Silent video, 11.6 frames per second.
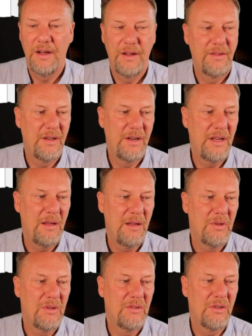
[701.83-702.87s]
The
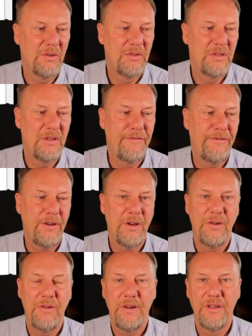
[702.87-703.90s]
name, so
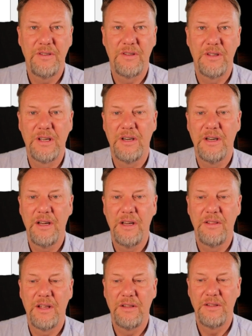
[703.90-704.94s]
Zephyr is the guy
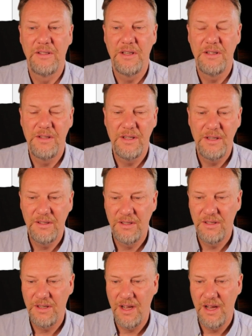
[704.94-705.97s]
that did
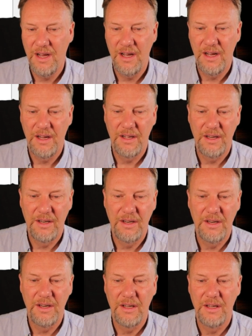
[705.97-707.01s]
this, and